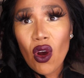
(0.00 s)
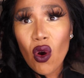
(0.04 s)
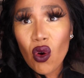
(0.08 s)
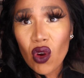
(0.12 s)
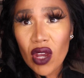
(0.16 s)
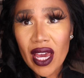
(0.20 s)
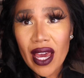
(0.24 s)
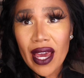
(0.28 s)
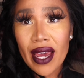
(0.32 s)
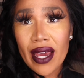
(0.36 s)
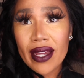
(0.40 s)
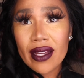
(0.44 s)

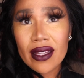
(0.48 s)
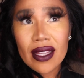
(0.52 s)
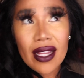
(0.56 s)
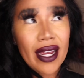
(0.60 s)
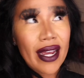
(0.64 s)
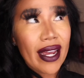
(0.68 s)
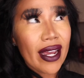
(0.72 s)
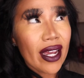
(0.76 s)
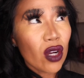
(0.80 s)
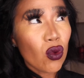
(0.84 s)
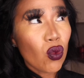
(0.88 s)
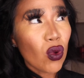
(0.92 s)
okay?
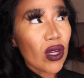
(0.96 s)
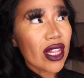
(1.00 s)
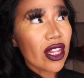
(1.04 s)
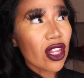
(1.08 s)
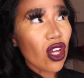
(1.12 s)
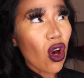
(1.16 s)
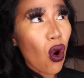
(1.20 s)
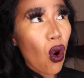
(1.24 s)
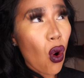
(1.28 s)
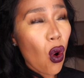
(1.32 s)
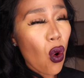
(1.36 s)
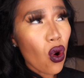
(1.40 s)
Like with
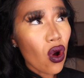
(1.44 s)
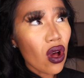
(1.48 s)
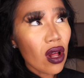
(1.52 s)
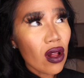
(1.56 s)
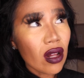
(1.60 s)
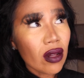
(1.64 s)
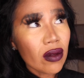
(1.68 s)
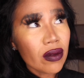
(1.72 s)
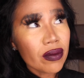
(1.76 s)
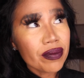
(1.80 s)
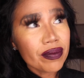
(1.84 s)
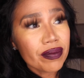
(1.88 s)
the
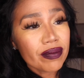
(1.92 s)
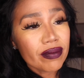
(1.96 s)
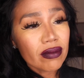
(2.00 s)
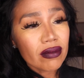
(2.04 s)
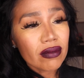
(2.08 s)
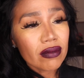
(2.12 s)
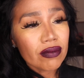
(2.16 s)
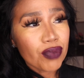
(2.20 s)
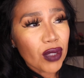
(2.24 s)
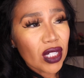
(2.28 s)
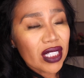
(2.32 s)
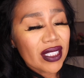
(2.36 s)
whole
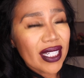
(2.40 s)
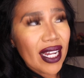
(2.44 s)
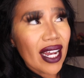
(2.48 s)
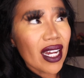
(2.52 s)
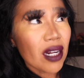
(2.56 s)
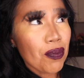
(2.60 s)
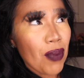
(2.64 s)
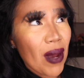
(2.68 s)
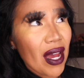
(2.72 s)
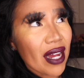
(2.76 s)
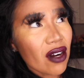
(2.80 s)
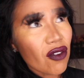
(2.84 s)

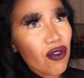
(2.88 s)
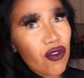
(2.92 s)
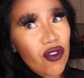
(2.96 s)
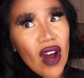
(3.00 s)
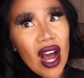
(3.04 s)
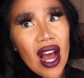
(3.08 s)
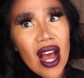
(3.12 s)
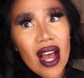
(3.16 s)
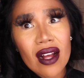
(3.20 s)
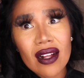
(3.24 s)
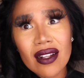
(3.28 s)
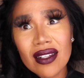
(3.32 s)
protect
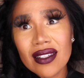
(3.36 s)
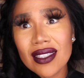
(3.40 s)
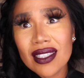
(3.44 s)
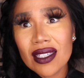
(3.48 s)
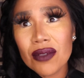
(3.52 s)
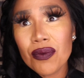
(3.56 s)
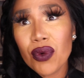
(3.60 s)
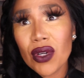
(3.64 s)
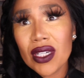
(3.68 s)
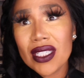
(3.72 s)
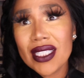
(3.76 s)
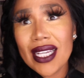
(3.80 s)
pedophiles
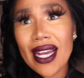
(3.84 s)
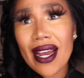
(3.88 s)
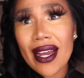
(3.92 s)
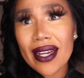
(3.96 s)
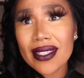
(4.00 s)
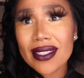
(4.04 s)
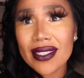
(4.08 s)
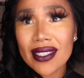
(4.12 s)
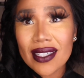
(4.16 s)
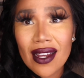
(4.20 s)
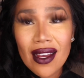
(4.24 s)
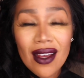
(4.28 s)
and
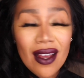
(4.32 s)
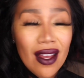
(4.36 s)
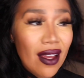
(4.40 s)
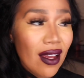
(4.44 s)
protect,